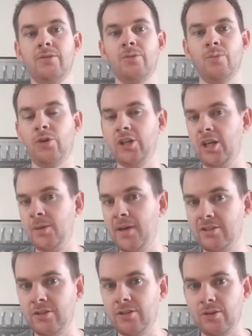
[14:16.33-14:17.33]
what are you
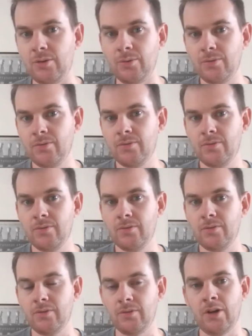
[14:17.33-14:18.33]
meant to do?
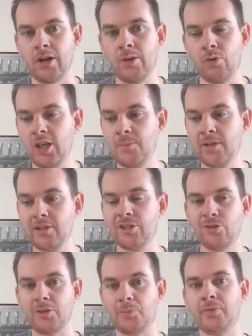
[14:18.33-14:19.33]
Right? What are you meant to
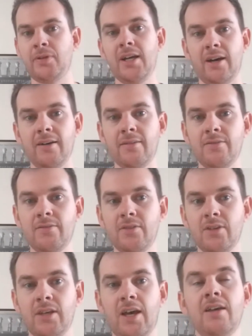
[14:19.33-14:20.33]
do as a player?
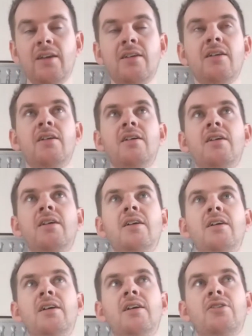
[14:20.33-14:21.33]
Okay,
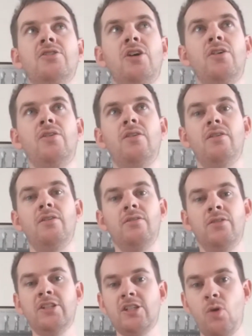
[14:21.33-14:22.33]
so
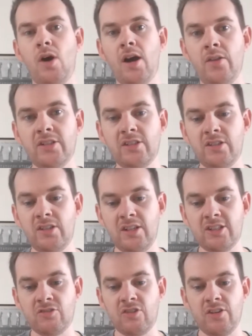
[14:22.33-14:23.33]
this is why this is this
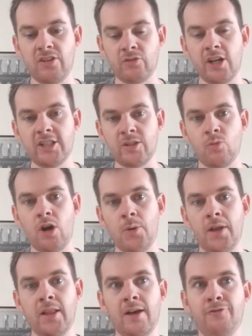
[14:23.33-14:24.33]
is the reason why
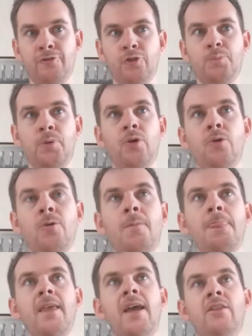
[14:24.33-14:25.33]
we love football
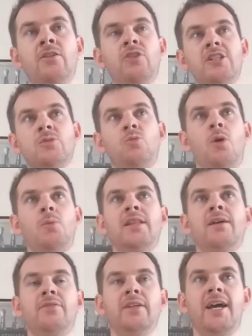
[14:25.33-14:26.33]
and the reason why we
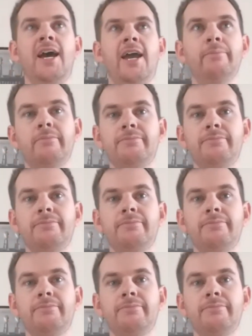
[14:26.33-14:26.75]
love the game,